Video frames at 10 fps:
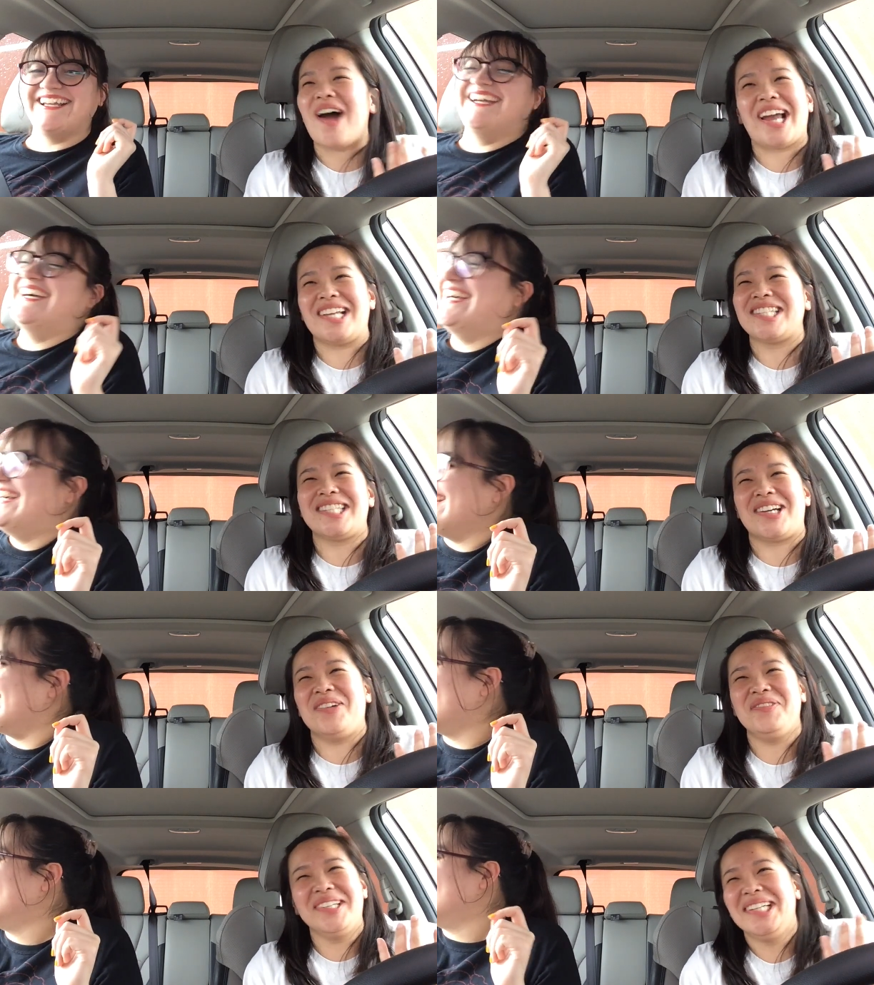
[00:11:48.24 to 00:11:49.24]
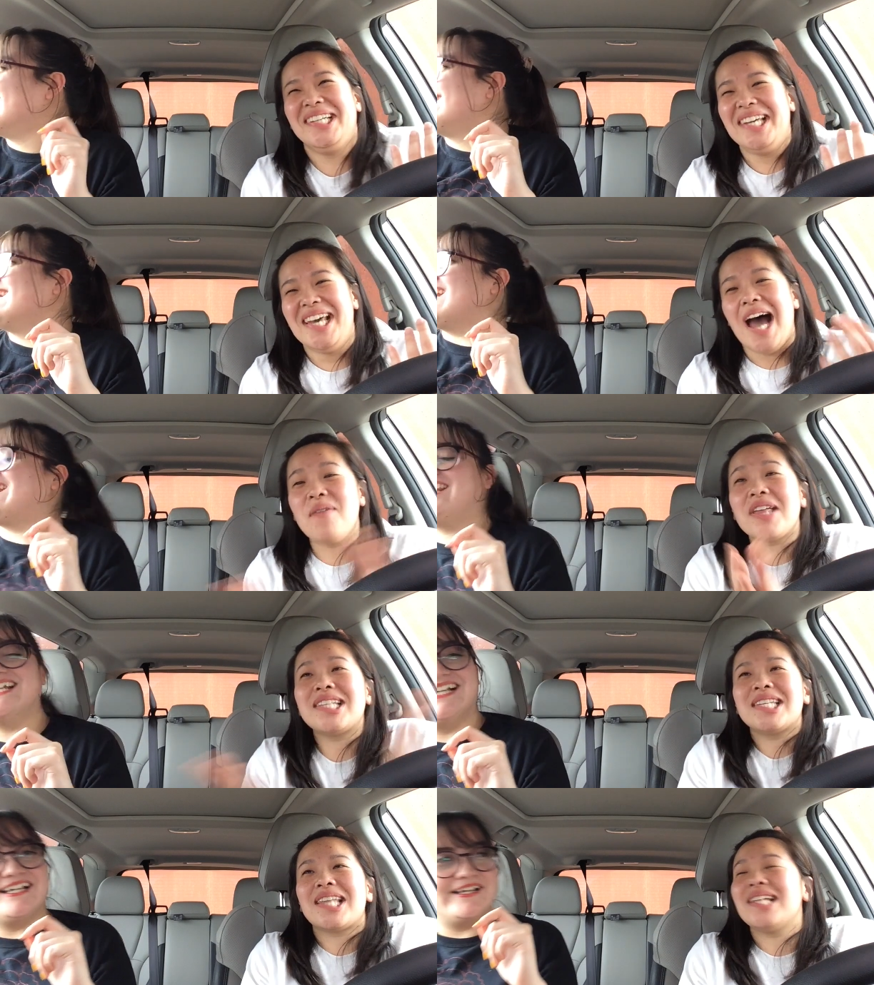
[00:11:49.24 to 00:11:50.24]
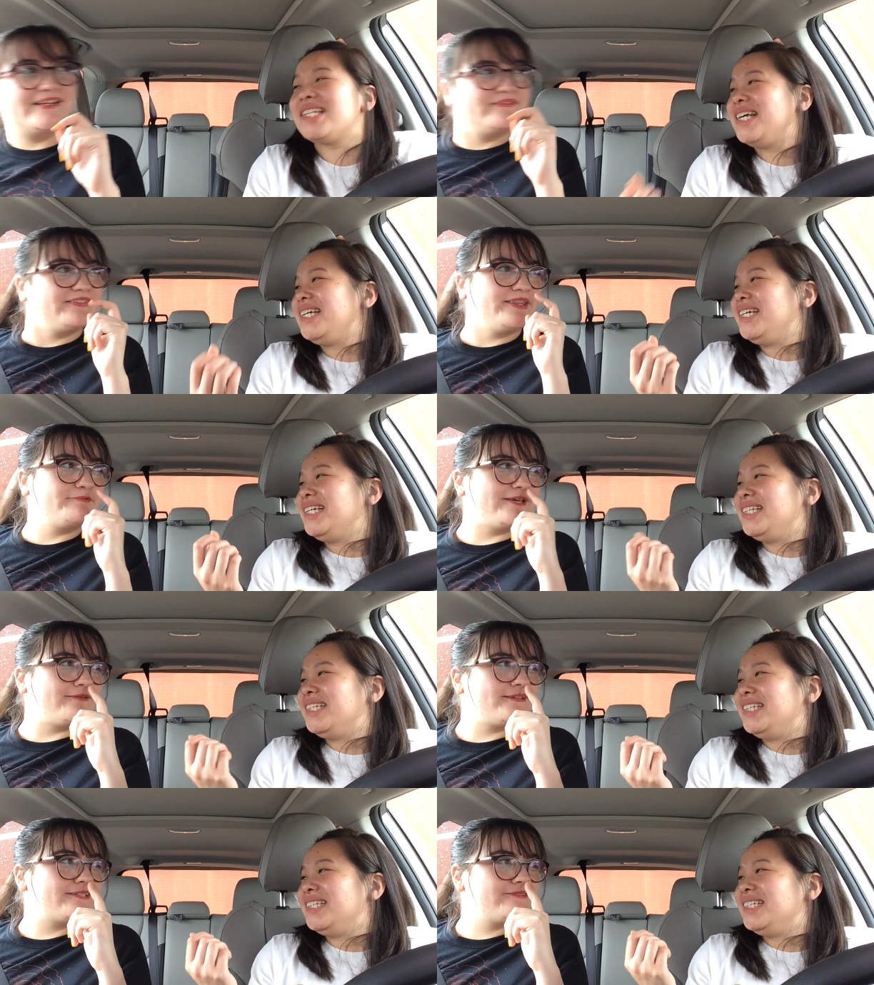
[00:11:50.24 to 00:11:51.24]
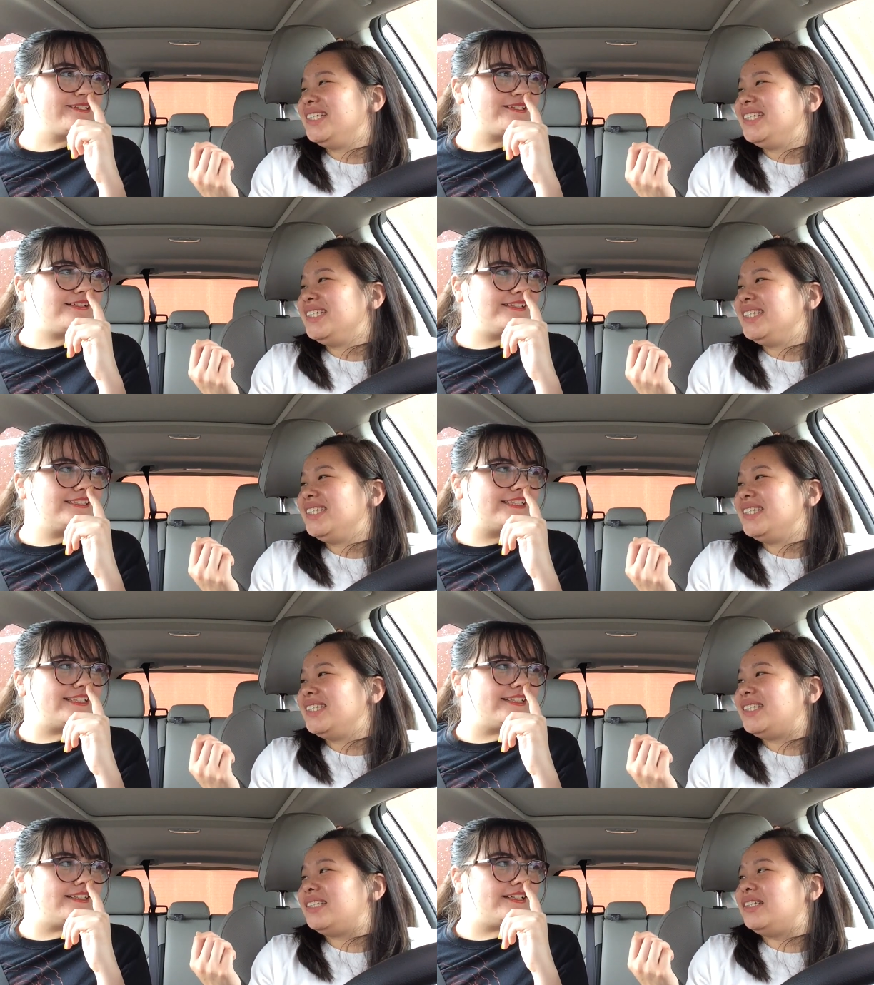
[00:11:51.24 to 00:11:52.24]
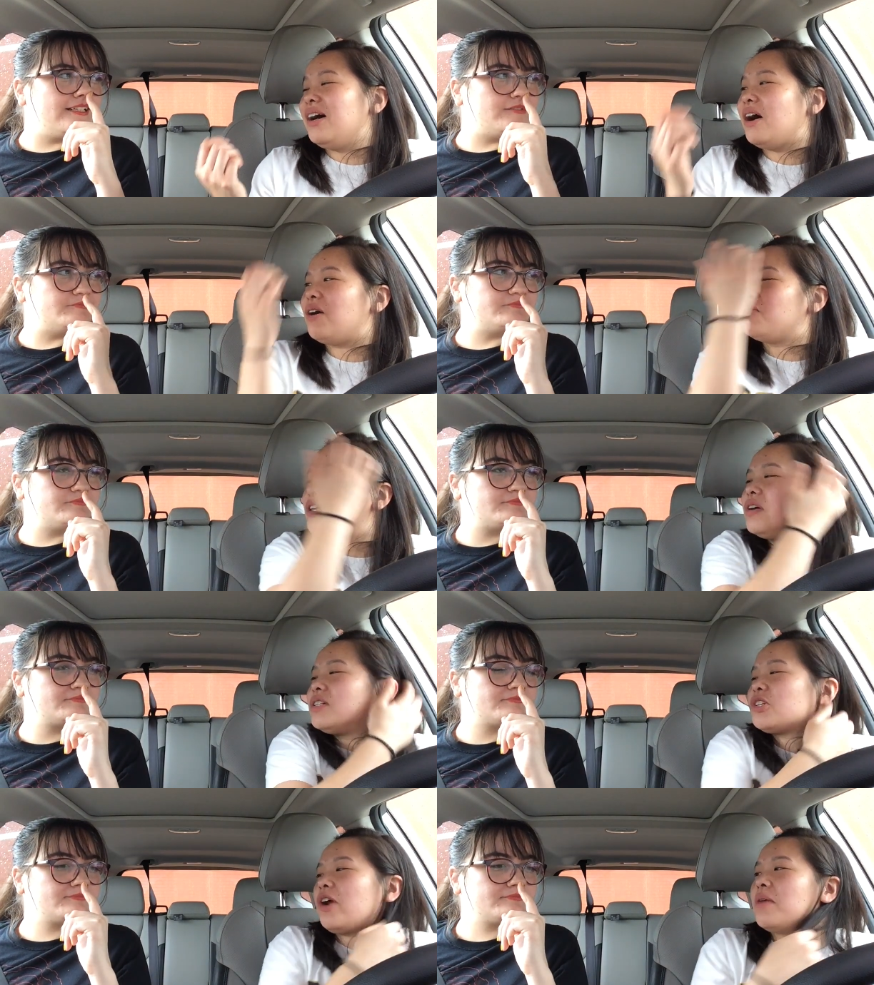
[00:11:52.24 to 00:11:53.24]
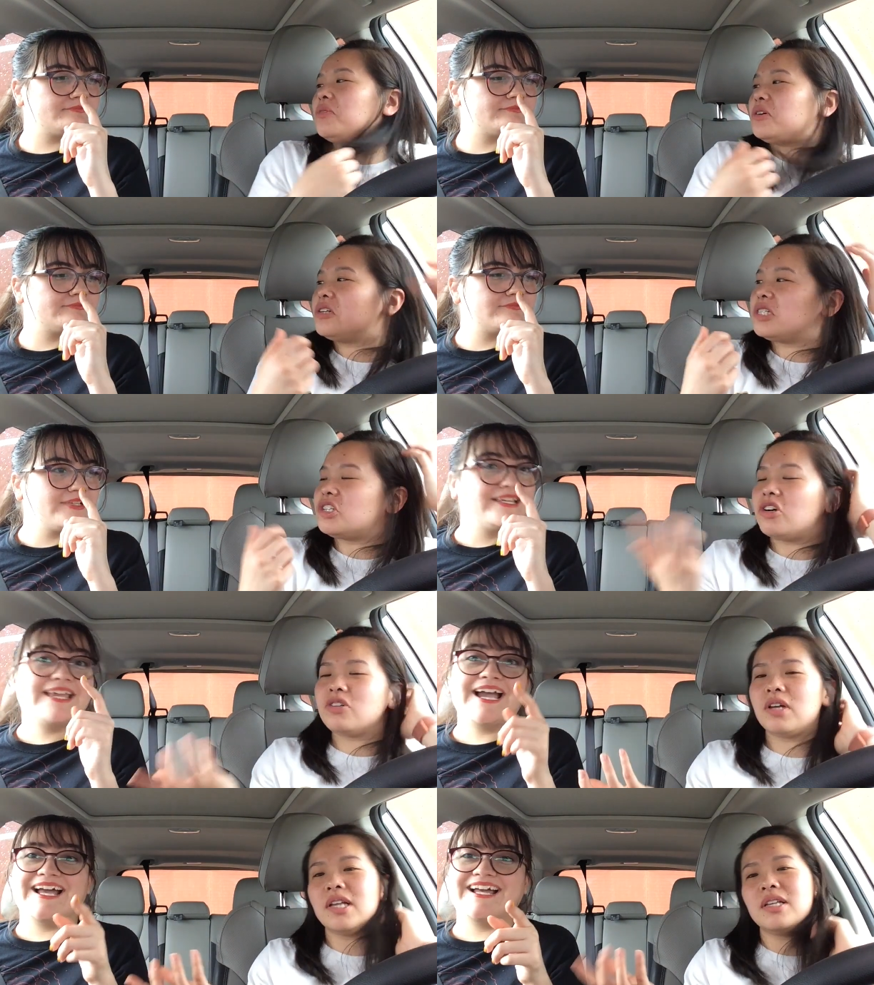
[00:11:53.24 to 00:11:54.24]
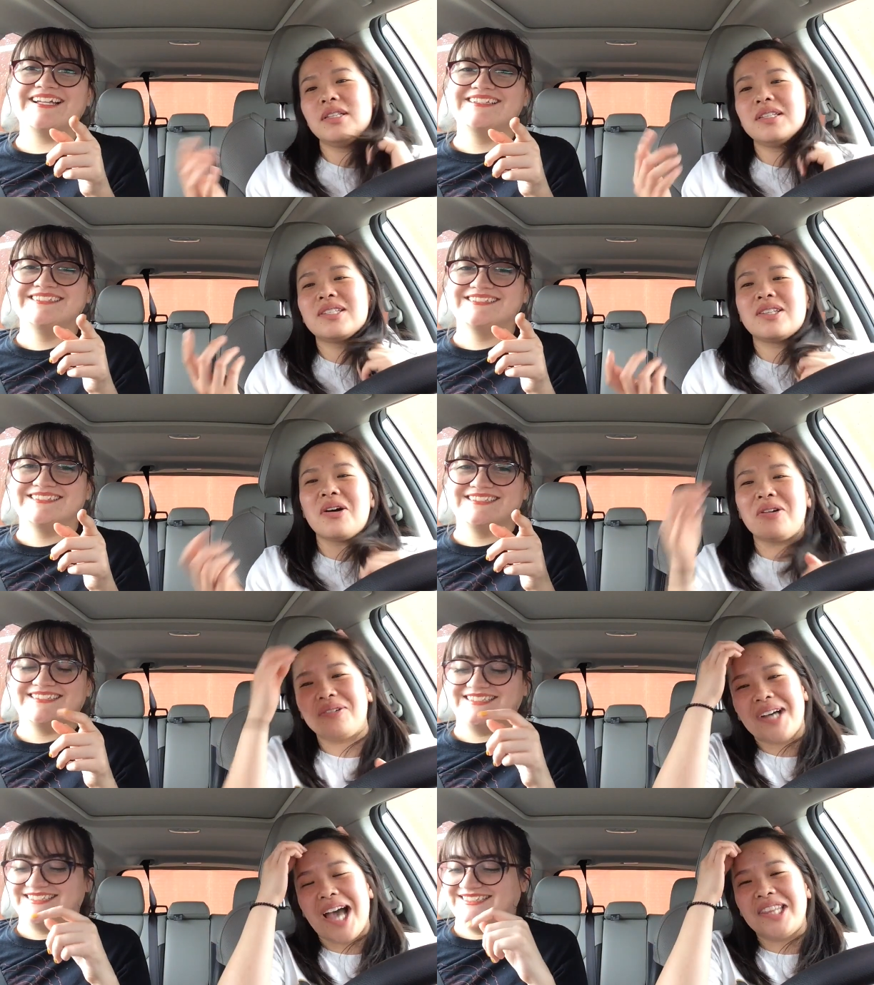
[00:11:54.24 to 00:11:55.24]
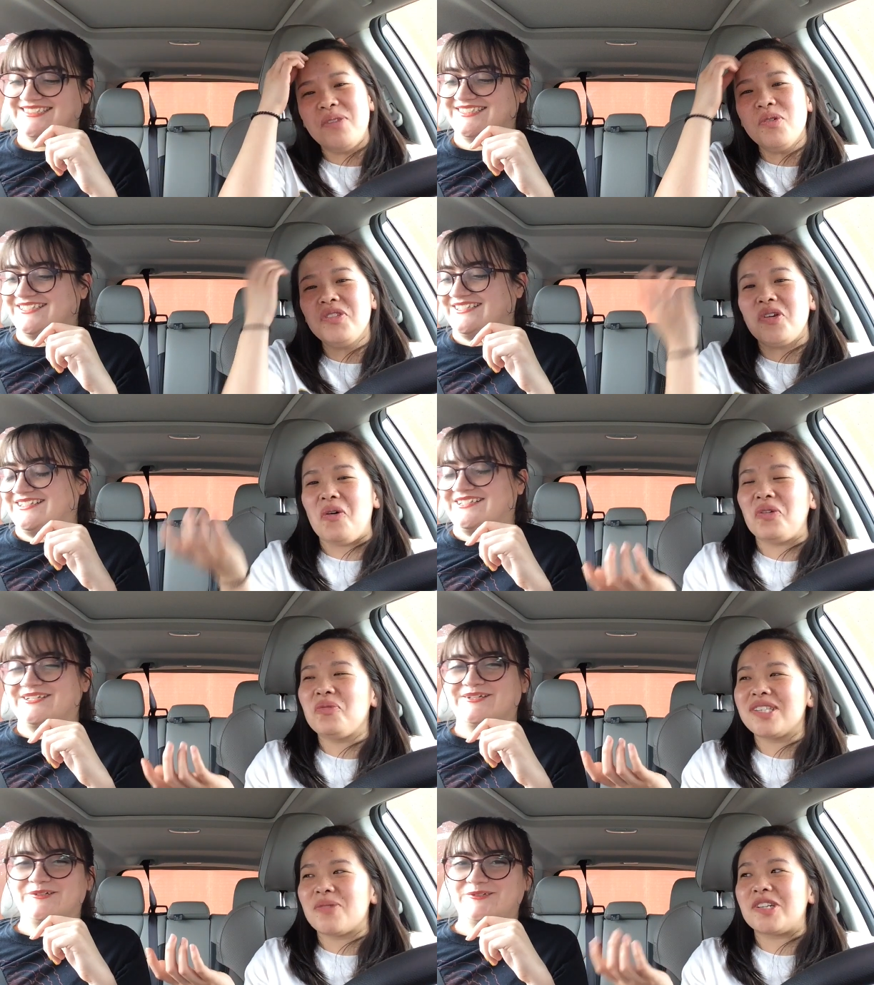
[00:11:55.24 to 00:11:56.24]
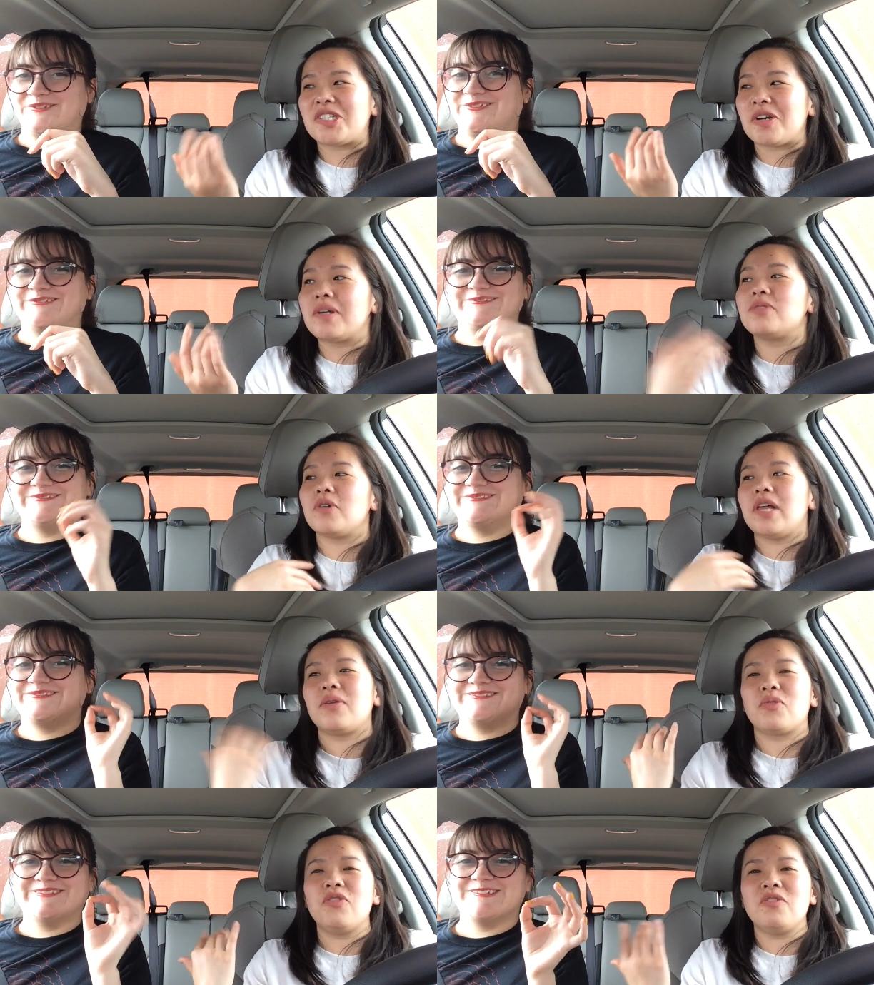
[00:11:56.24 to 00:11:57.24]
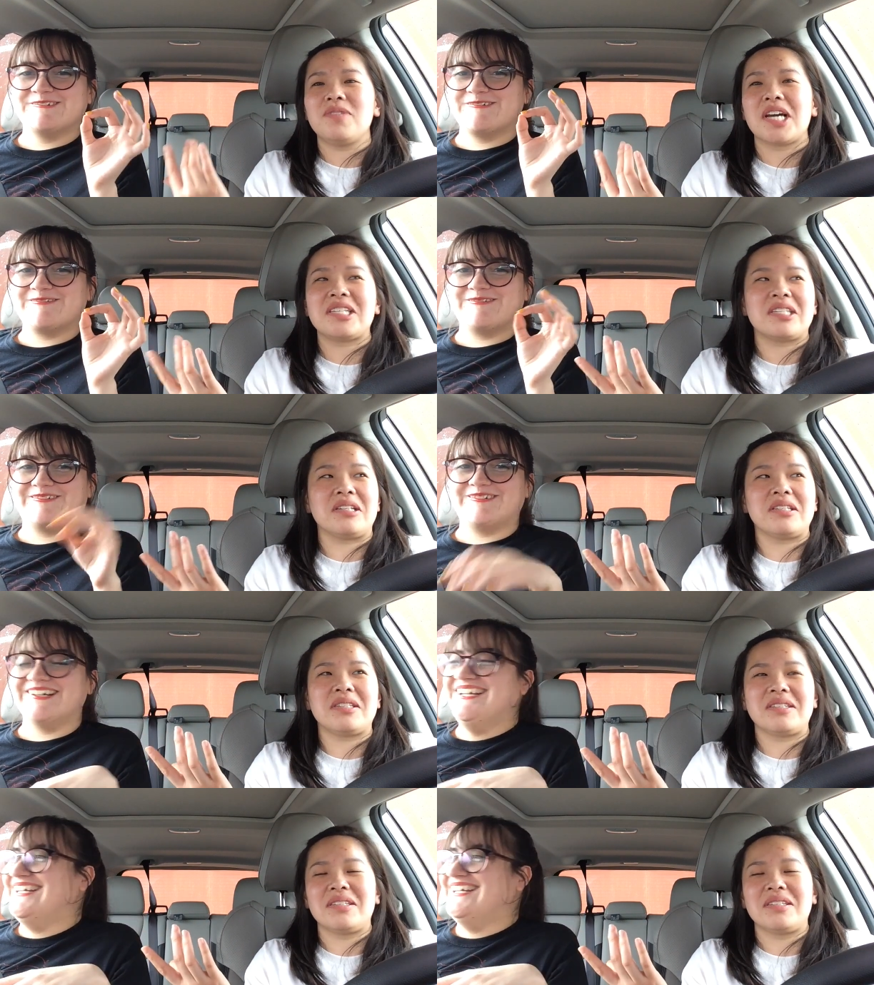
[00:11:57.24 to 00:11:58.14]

Speaker 1: wagging stuff. I mean, that's the, that's the, babies. What is it called? The um, oh, the scramblers. The Chuck. Yeah. So I think we were the only ones that were screaming because we're like we're from Texas.